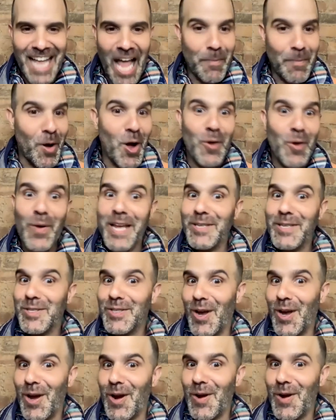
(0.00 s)
I'm always
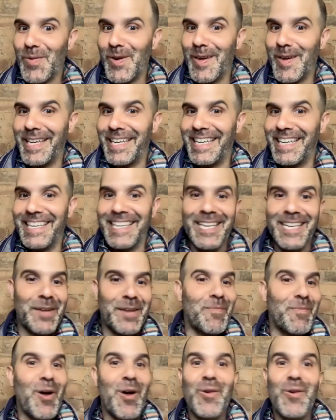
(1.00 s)
sorry,
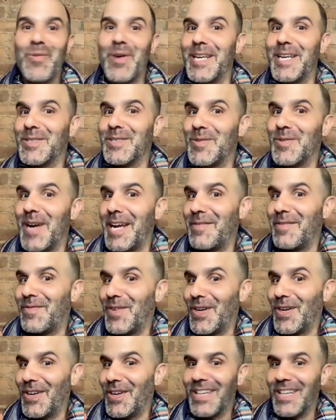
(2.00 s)
I'm always
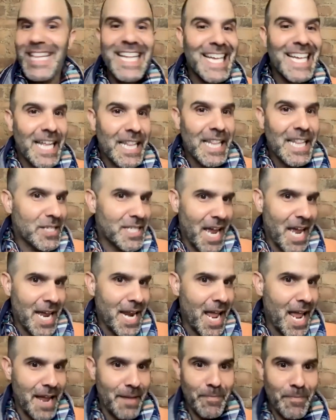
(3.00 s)
grateful. A little
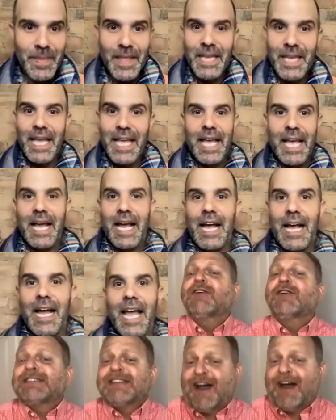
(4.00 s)
Sondheim.
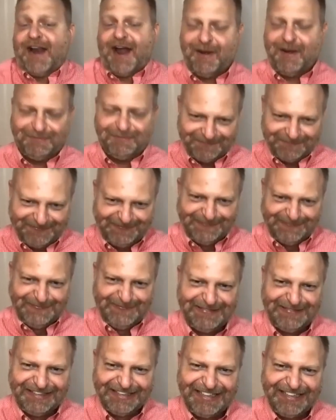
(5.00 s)
Little uh, Sondheim. A
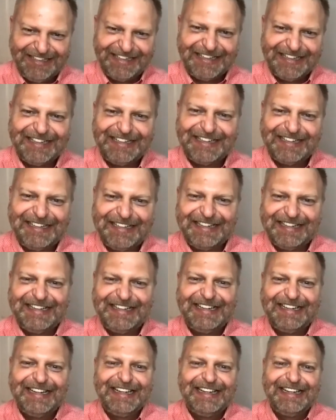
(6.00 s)
little Sondheim. And I
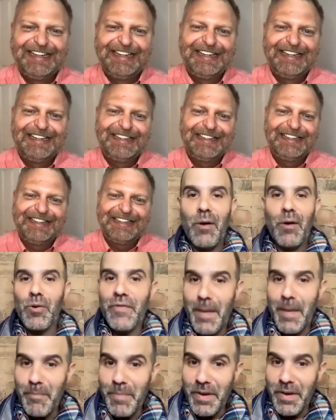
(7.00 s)
think that the, the power of
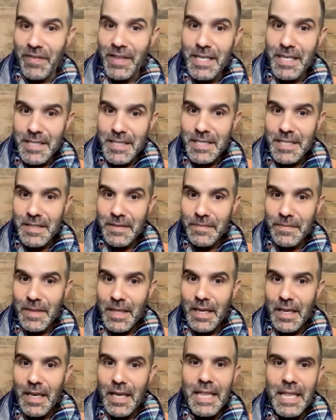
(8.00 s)
ambivalence,
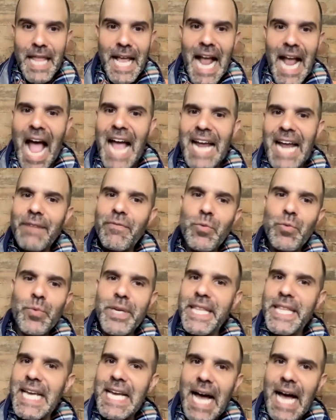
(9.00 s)
like I never
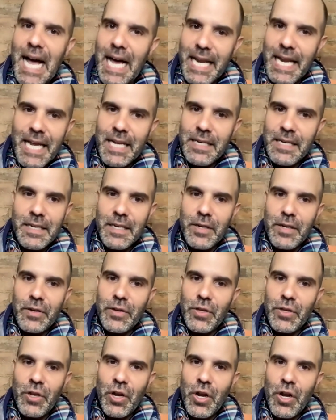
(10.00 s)
really got it,
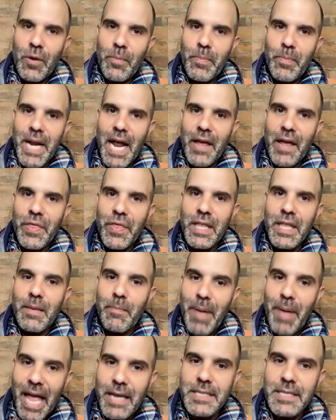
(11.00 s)
you know, but I think the
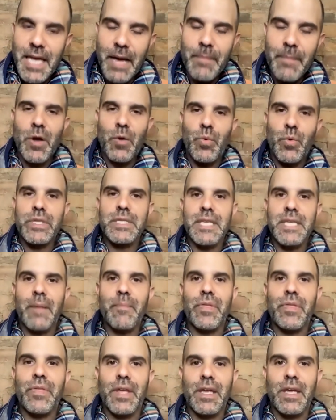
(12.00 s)
pandemic was
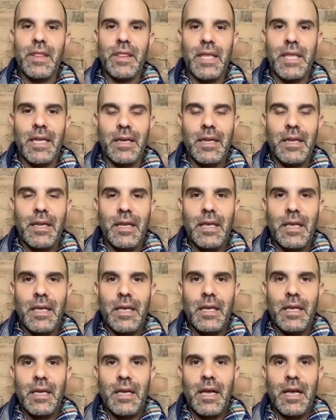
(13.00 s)
something that
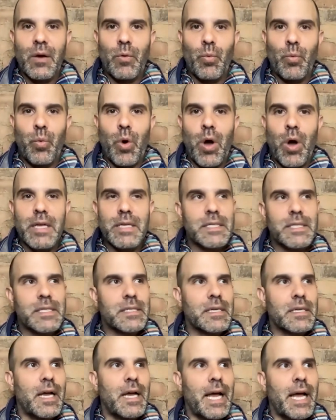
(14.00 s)

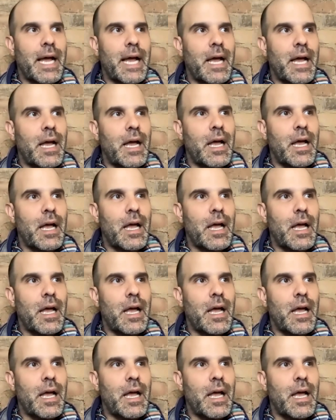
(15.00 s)
was uh,